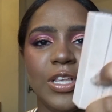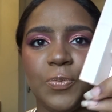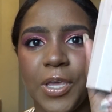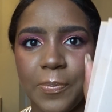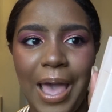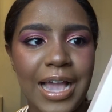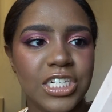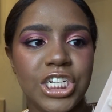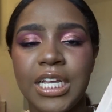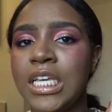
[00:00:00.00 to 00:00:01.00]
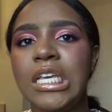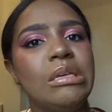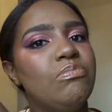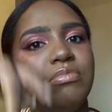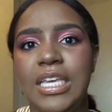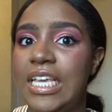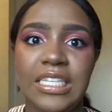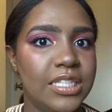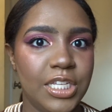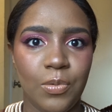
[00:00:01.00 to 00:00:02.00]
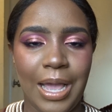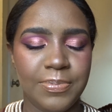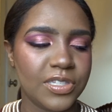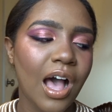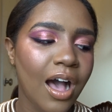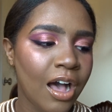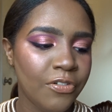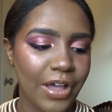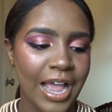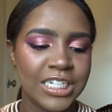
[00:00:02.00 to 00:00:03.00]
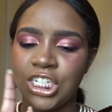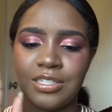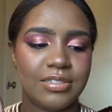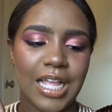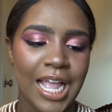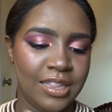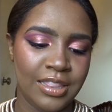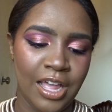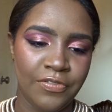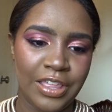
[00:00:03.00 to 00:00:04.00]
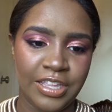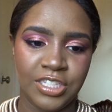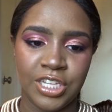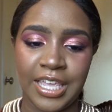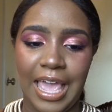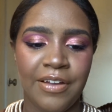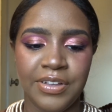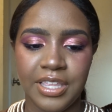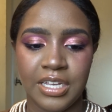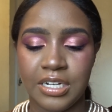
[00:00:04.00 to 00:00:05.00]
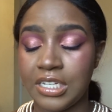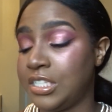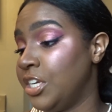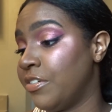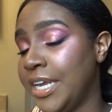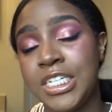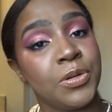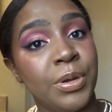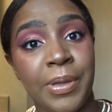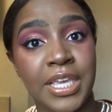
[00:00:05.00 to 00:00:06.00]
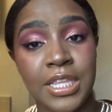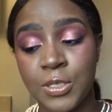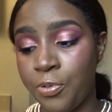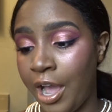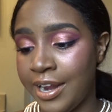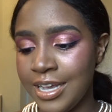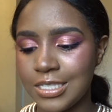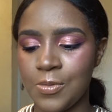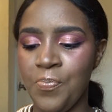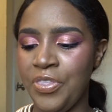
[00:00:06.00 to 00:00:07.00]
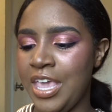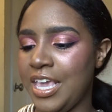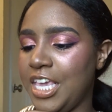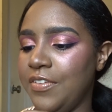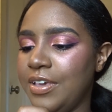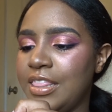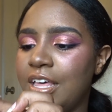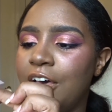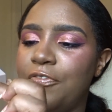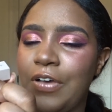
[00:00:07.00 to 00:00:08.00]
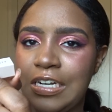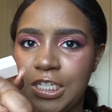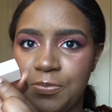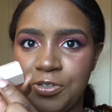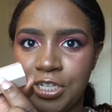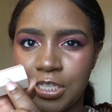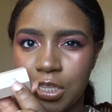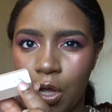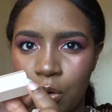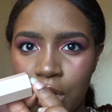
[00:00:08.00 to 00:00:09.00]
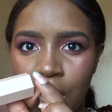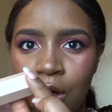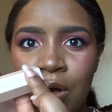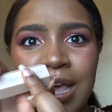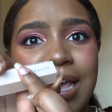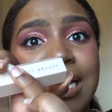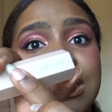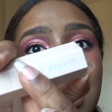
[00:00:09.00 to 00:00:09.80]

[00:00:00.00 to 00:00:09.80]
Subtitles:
this pink packaging, easily wipes off. I love that they took everything into consideration when making these products. Even the Fenty Beauty logo, it